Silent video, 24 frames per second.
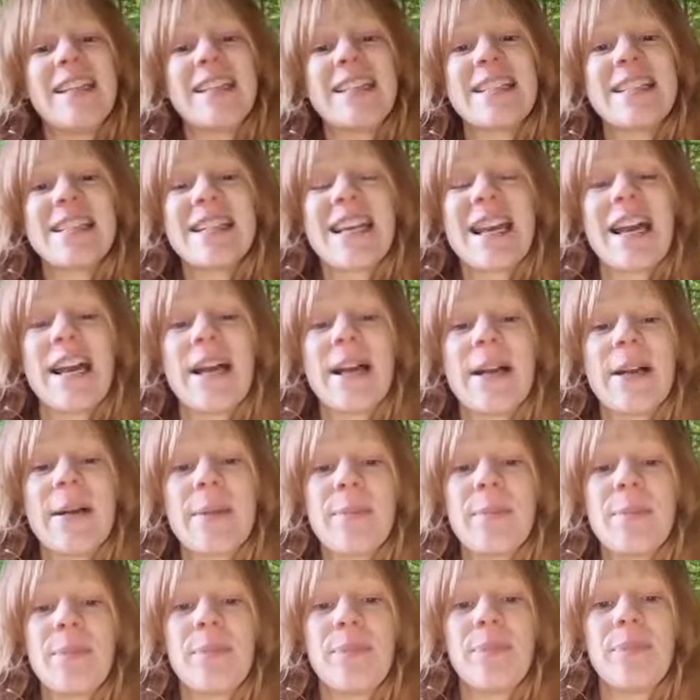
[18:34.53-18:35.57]
like I did.
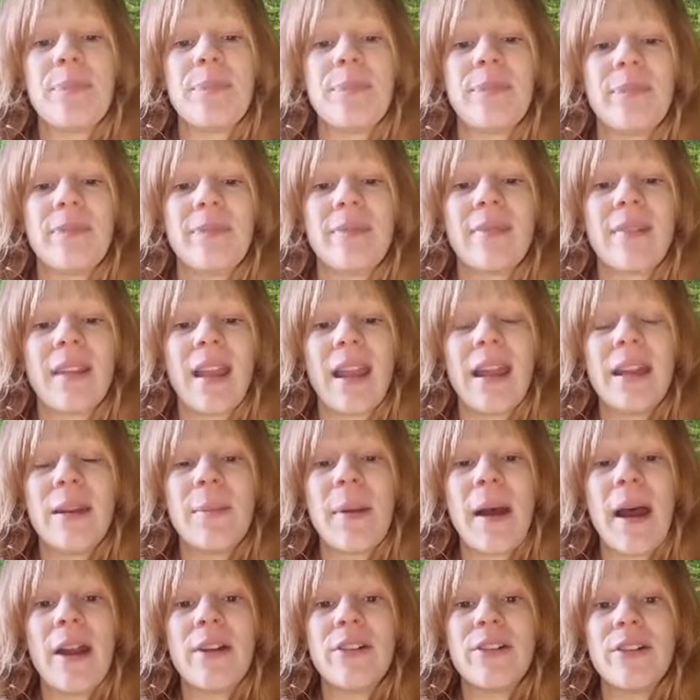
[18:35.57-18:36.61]
And